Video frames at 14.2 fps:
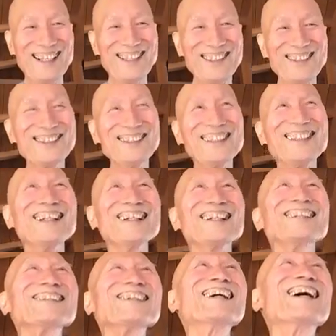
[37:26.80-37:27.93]
huge enough,
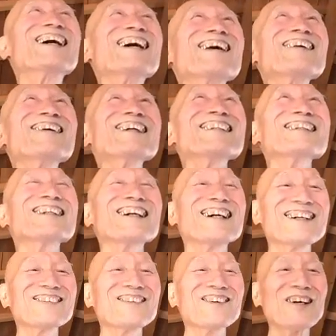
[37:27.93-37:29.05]
but
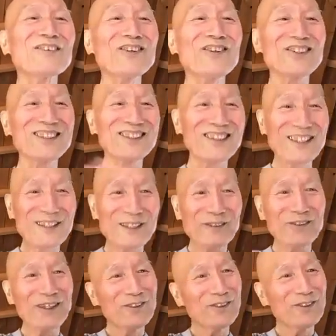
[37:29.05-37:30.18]
one force
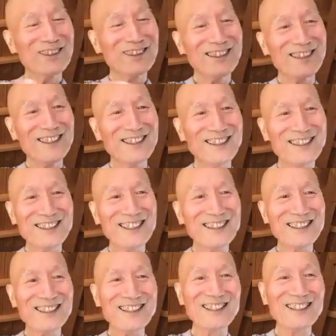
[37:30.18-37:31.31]
is not
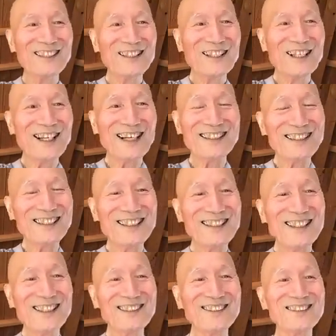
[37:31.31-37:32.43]

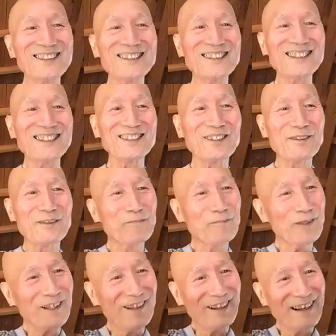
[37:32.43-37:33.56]
huge enough.
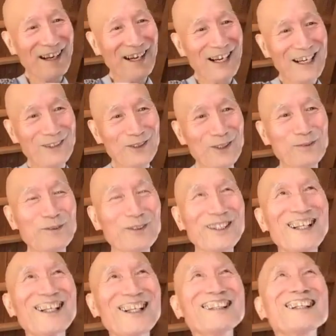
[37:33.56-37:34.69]
Half of
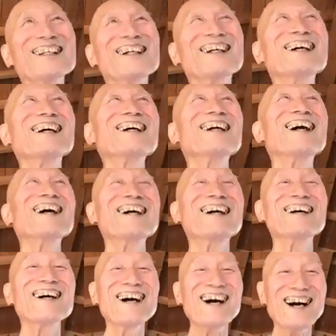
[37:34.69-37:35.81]
it,
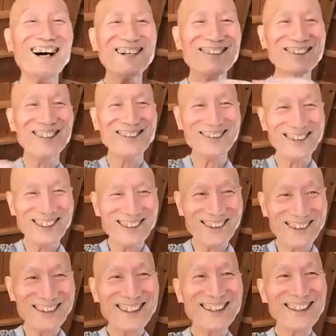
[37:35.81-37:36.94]
half of
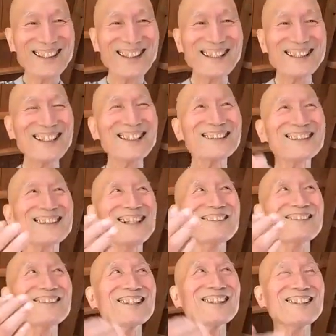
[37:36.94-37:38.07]
it is
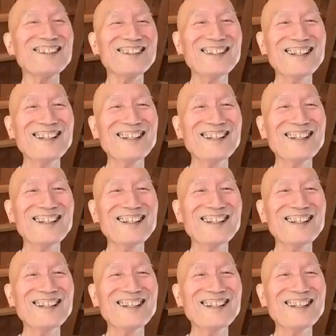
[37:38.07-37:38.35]
acceptable,